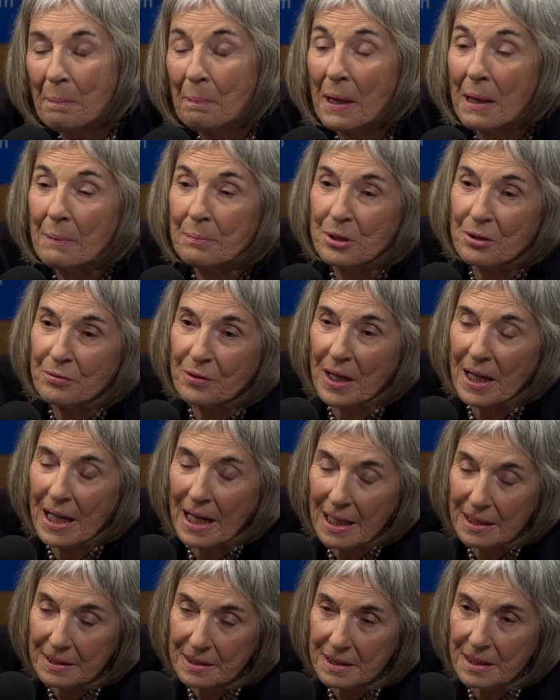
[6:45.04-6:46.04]
Perhaps if I
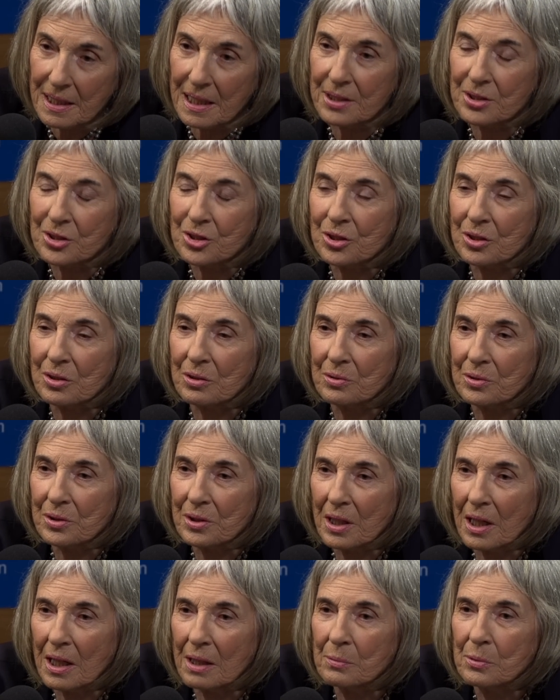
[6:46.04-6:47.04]
hadn't had
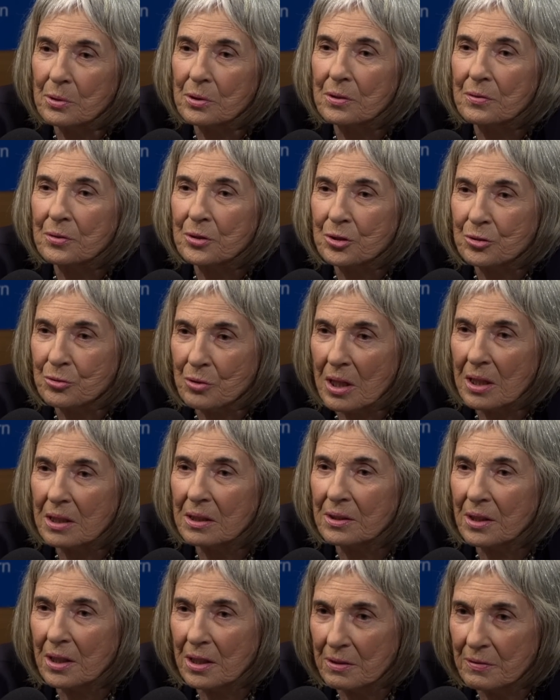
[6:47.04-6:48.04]
children, I would have
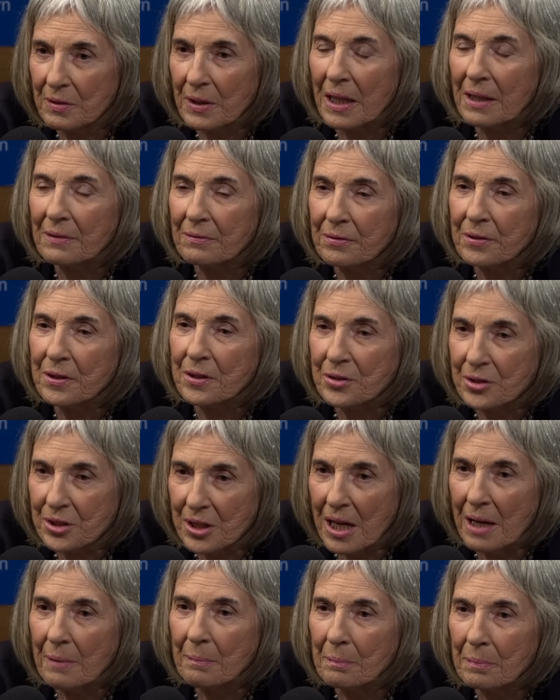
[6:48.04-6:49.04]
struggled over that first
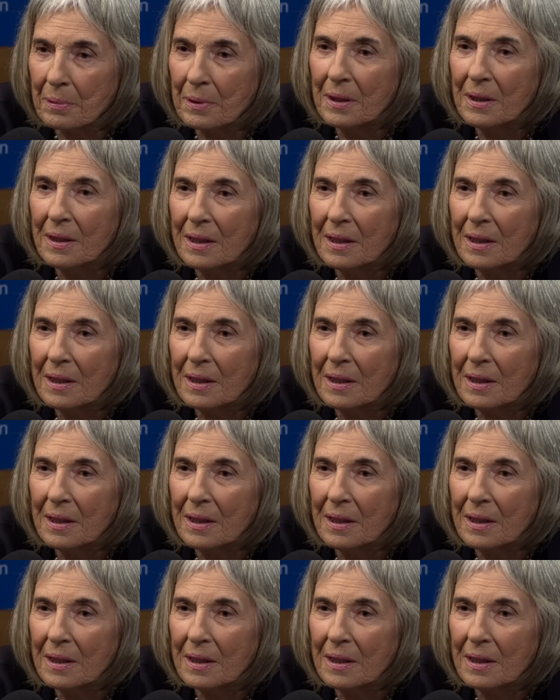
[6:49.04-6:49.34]
hump